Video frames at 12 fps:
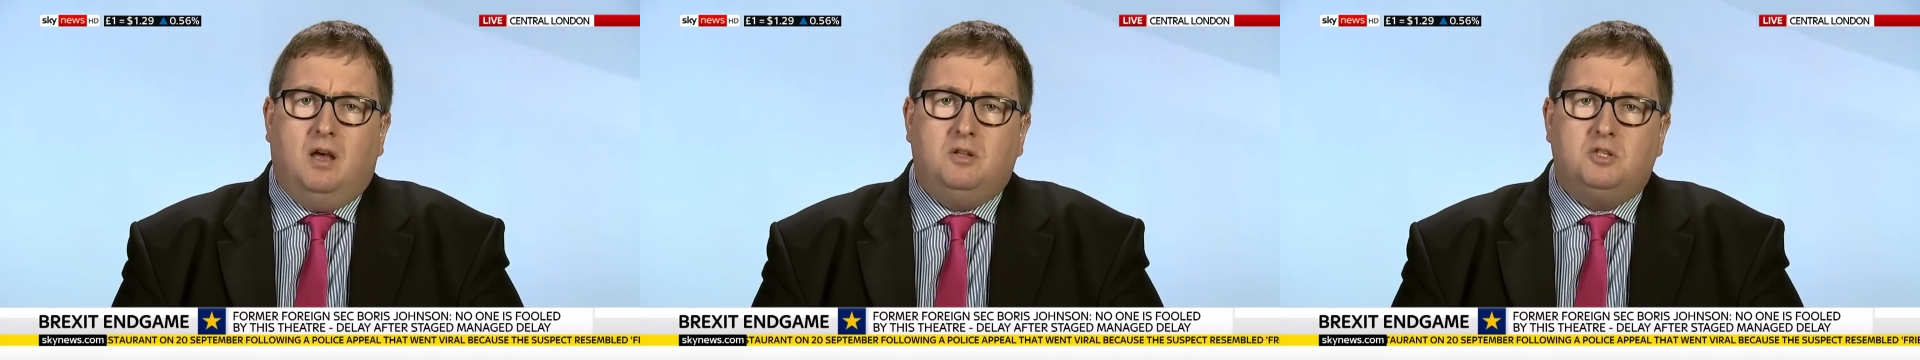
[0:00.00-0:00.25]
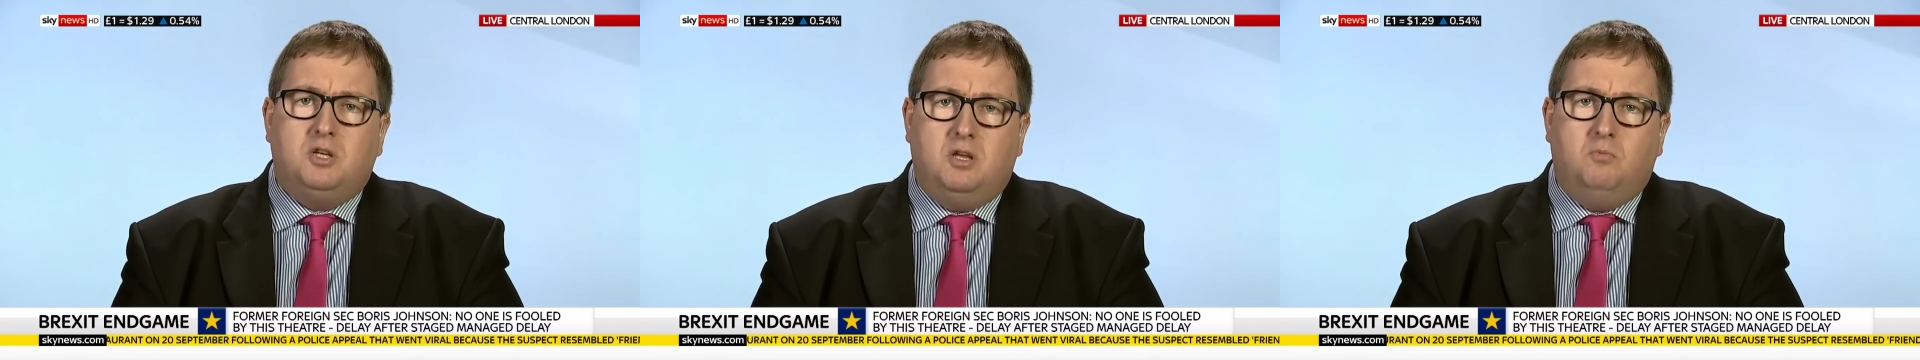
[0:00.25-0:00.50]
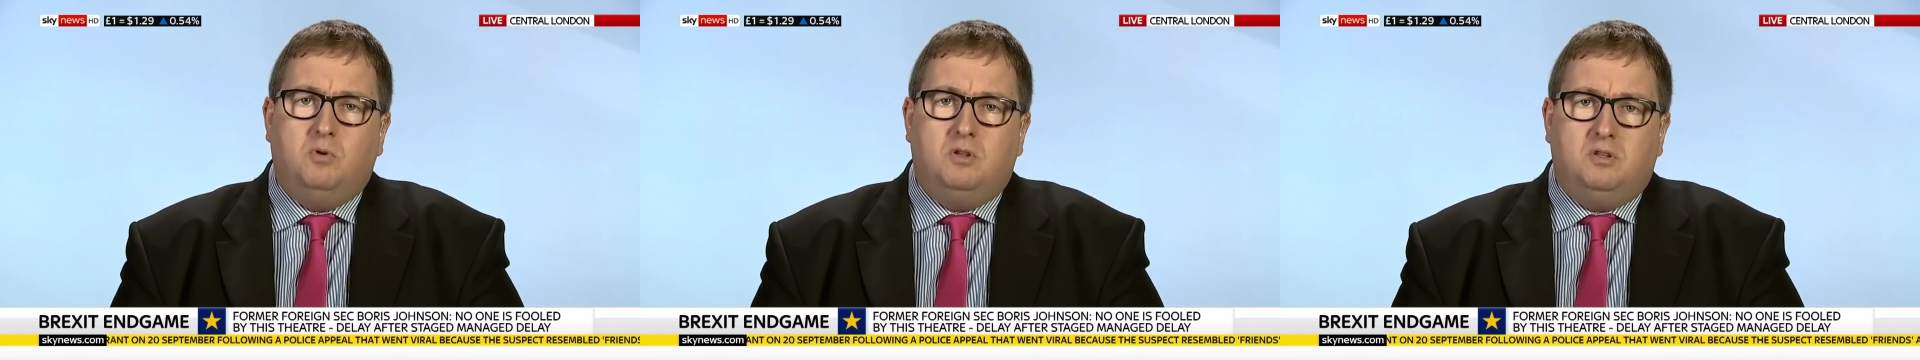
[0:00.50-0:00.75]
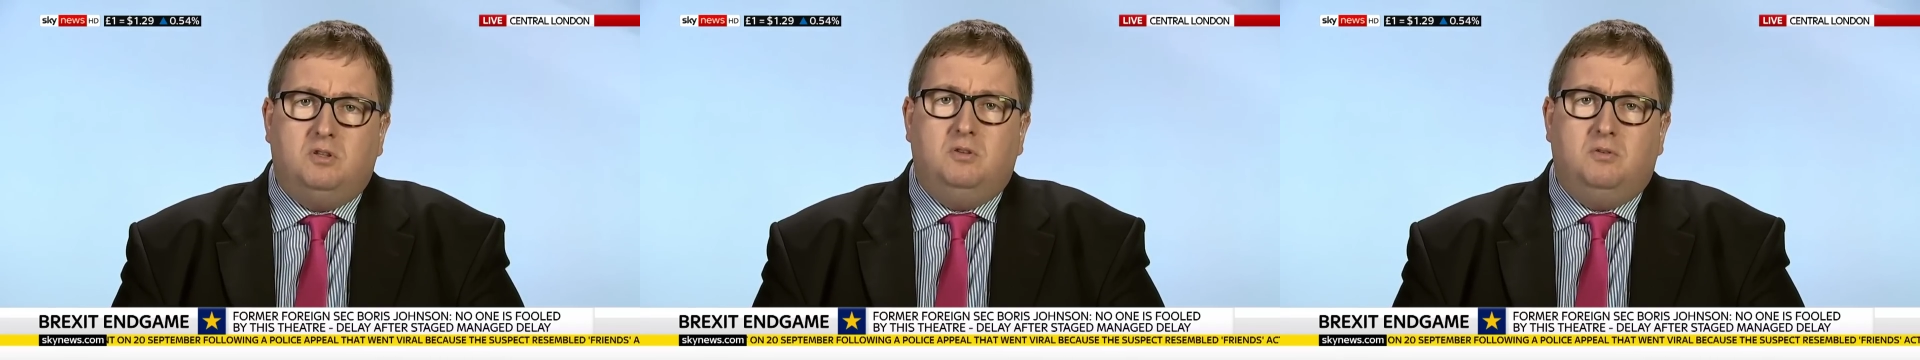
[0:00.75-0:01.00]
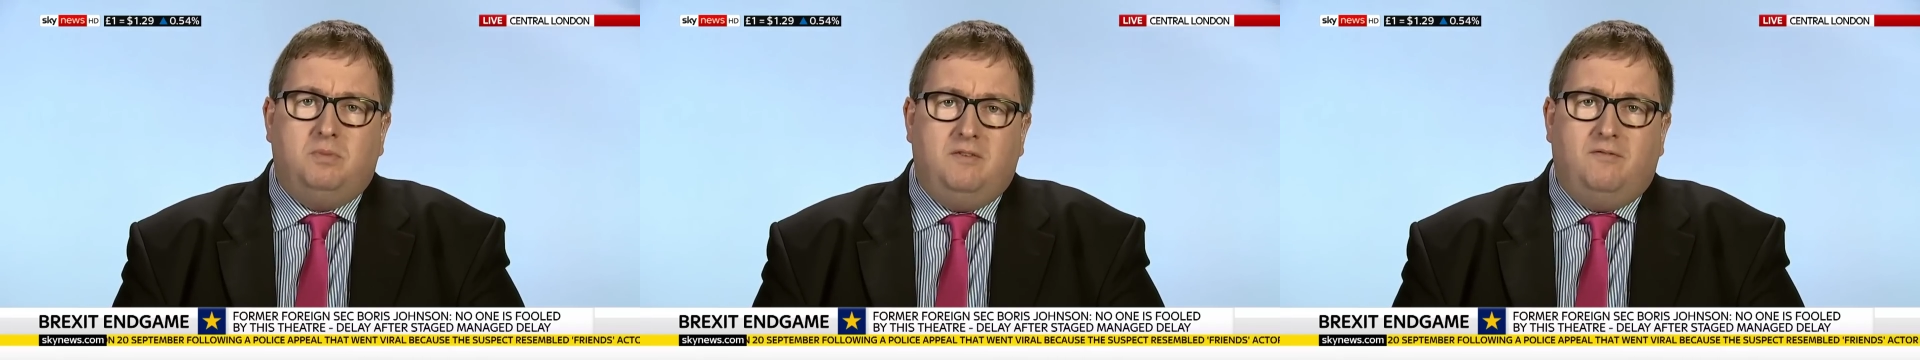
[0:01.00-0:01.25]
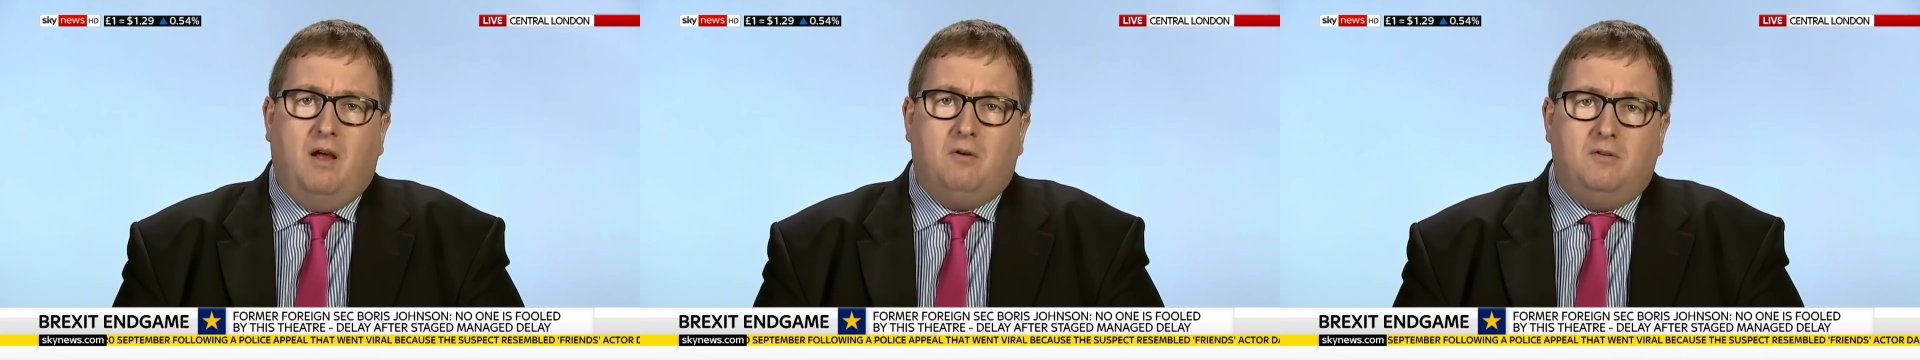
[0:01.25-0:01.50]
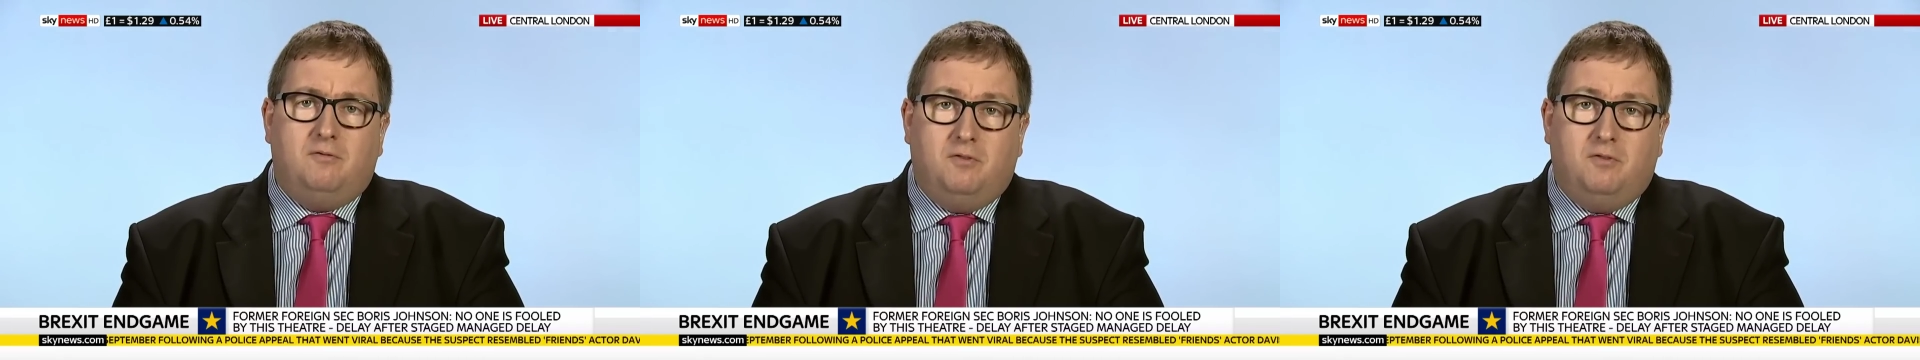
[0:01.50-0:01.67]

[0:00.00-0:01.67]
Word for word: and she would be very